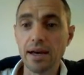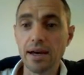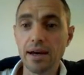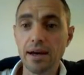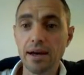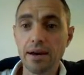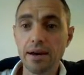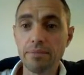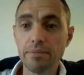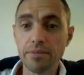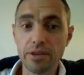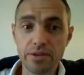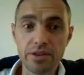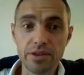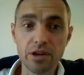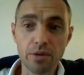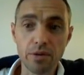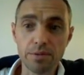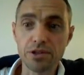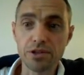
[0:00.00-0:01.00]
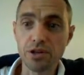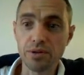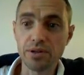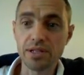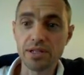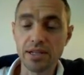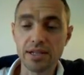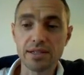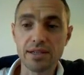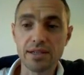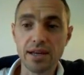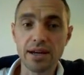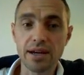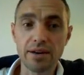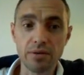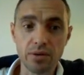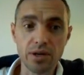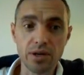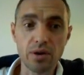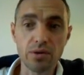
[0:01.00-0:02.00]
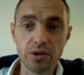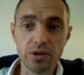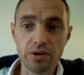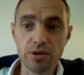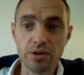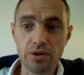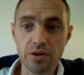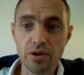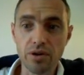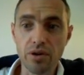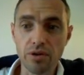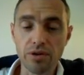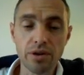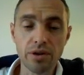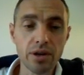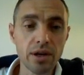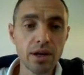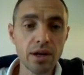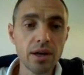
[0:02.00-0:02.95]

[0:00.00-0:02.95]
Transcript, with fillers: um, the opportunity is there. It will go on and on and on.